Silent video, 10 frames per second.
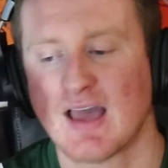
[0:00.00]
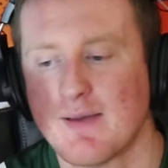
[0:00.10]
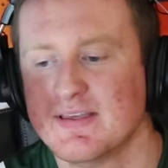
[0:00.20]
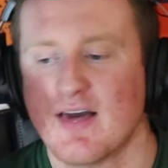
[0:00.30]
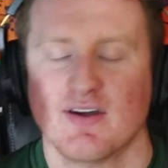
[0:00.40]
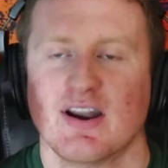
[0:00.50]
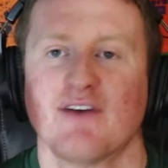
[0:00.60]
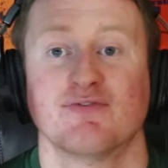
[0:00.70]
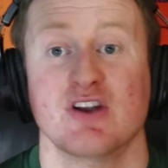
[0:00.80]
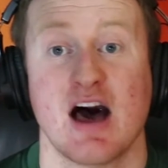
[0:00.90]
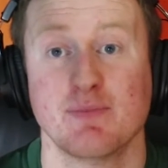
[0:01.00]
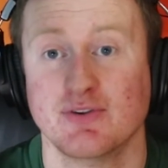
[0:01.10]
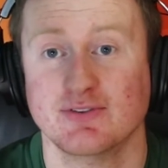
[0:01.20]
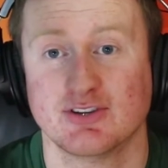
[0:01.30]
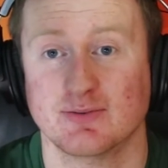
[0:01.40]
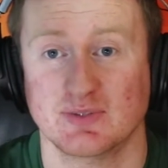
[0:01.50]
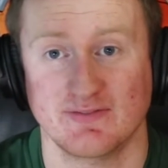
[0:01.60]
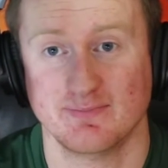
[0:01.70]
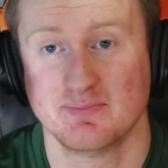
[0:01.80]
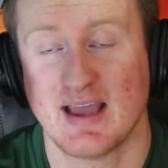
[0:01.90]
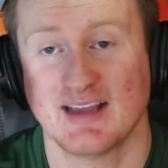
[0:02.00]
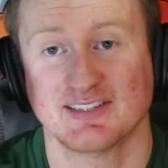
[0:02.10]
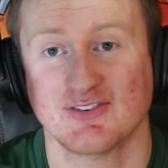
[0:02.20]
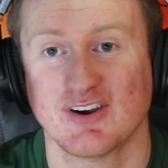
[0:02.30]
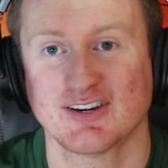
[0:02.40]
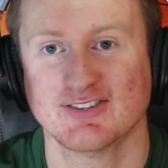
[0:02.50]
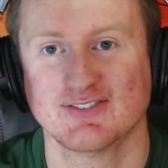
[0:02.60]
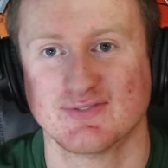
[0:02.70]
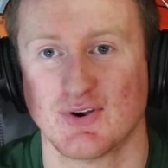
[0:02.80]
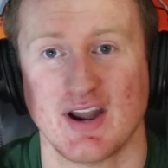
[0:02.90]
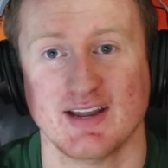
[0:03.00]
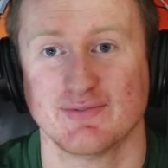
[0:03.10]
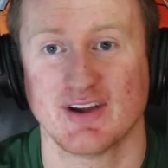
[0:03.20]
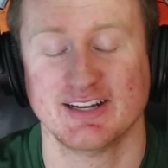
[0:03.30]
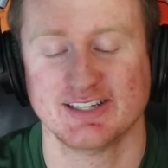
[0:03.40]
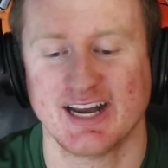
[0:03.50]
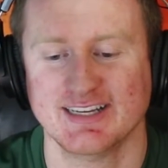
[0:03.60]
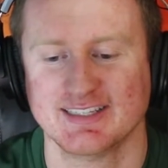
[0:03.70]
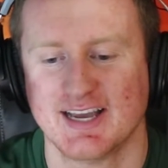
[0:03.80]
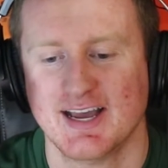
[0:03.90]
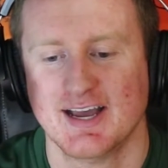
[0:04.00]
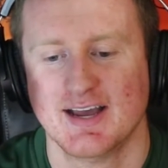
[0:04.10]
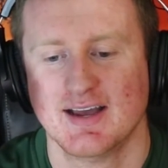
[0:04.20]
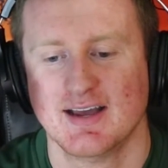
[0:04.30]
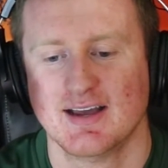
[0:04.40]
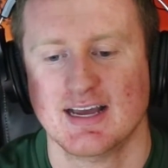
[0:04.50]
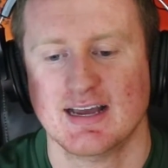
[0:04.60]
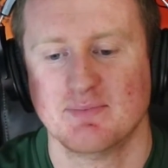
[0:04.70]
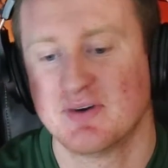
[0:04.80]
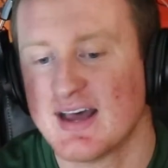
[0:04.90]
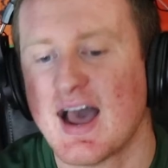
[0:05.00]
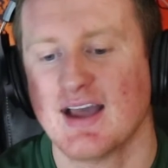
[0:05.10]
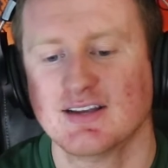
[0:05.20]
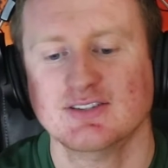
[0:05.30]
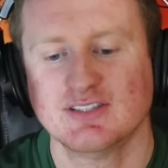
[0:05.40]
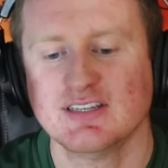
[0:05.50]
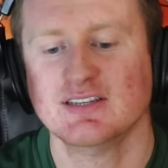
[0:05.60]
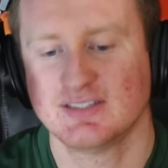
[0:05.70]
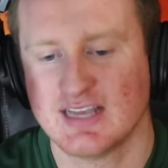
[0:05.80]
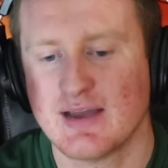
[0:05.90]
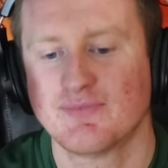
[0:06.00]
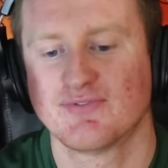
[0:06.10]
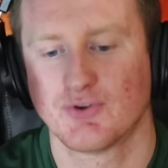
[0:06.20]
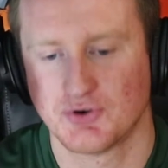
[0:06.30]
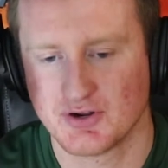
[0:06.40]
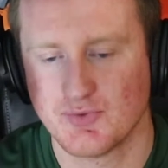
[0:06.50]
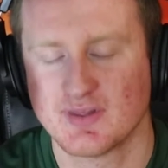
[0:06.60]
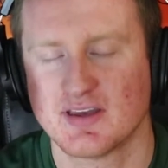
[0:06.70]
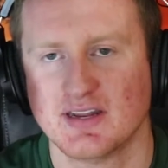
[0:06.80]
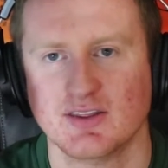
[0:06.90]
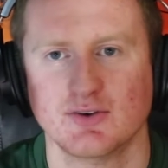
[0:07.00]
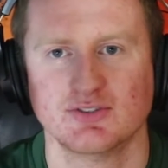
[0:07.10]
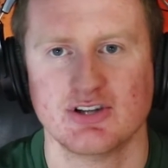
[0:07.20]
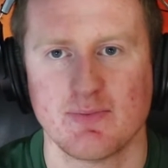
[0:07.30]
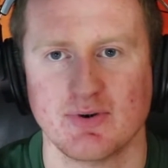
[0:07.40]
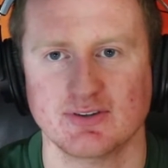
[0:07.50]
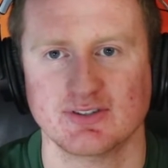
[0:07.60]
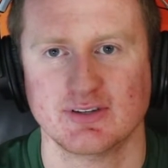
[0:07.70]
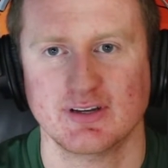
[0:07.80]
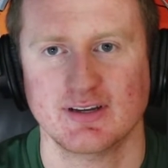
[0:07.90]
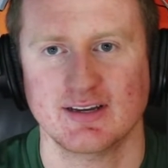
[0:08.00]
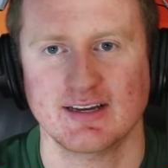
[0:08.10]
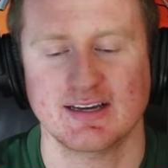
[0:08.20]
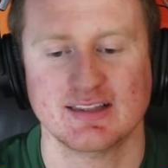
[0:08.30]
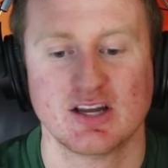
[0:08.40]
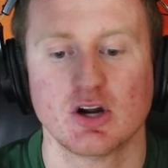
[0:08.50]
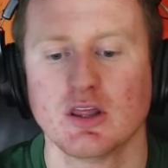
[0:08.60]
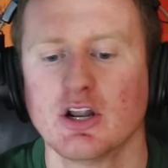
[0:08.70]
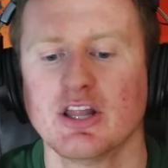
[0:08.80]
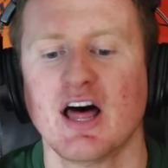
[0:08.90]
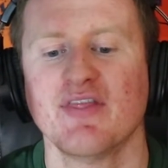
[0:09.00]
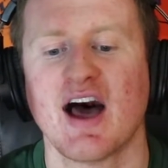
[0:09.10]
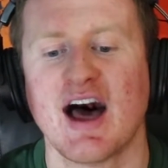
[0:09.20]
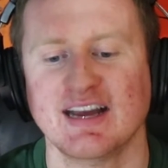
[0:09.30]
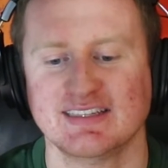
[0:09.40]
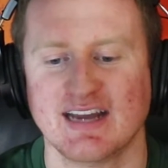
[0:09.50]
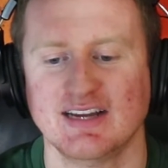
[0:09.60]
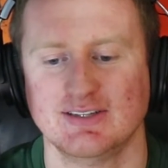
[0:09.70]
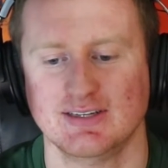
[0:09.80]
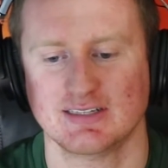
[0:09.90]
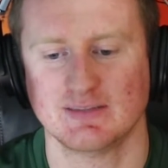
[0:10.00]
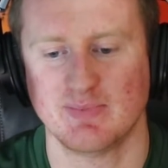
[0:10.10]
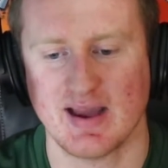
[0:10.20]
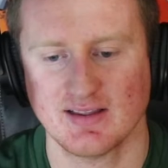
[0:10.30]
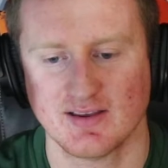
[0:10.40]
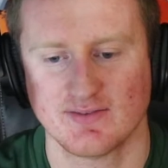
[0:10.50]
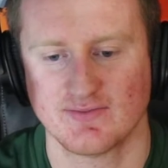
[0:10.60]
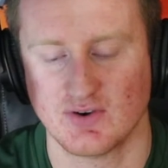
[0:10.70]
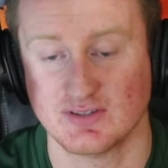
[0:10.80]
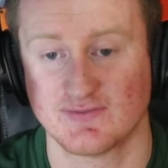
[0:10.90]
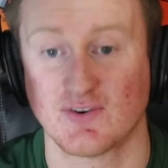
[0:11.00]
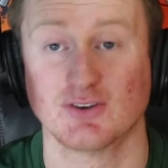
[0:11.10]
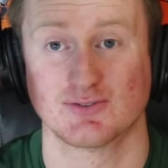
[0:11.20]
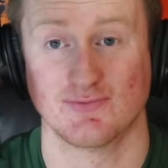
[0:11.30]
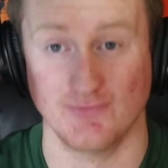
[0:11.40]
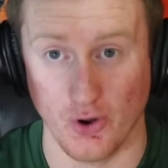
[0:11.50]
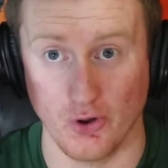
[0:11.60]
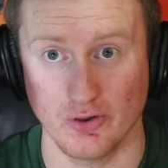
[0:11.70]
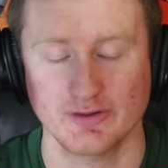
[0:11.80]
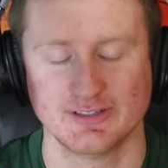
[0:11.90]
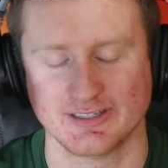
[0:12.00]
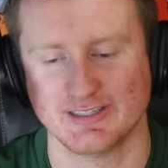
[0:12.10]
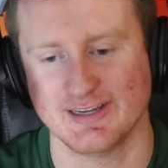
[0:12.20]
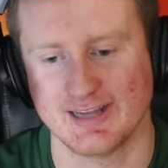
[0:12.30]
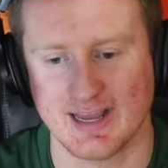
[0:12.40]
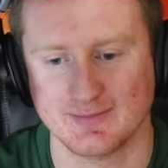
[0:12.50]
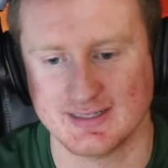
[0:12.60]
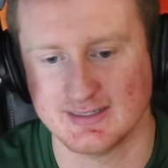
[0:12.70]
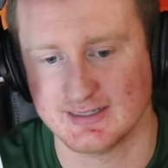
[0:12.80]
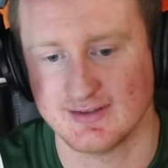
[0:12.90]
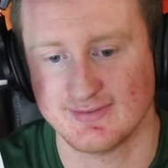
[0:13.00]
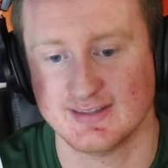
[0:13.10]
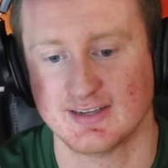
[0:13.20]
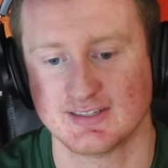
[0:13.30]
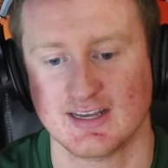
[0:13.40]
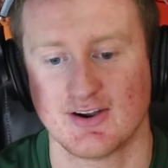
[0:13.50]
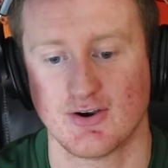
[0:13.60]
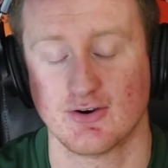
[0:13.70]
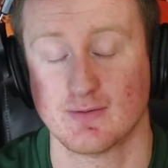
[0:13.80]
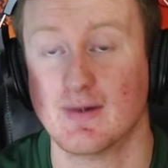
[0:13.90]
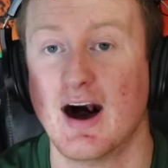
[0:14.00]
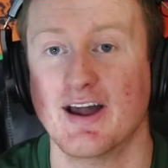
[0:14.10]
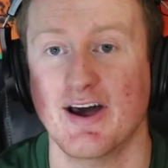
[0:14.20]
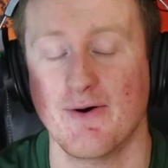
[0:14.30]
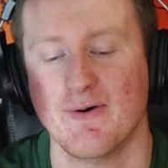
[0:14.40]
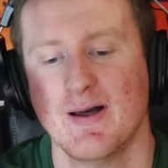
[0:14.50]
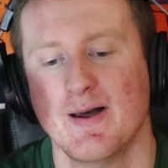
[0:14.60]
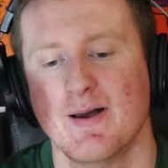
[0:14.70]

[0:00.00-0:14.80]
I mean, they're not phenomenal in terms of passing records for any franchise, but I could see Sam flirting with hitting those numbers. They're a little on the high side to expect for his first full 16-game season if he doesn't get hurt or mono.